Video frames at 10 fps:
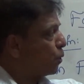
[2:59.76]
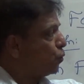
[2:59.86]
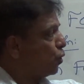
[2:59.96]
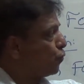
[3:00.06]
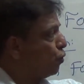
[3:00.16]

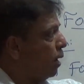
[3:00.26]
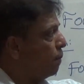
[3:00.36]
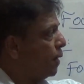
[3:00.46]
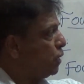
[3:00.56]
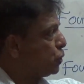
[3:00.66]
root of 2 by
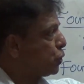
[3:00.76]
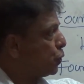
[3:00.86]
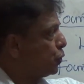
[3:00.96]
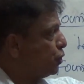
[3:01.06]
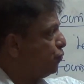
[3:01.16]
pi
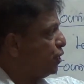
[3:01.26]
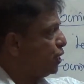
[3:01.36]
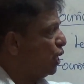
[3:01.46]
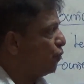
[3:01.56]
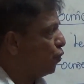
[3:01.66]
0 to
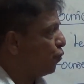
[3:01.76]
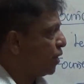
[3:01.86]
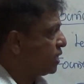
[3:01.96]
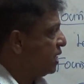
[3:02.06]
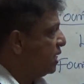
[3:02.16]
infinity f of
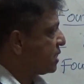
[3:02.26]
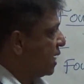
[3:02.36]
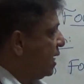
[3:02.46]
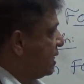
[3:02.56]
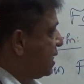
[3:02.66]
x
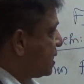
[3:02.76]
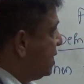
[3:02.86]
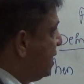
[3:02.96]
sin Sx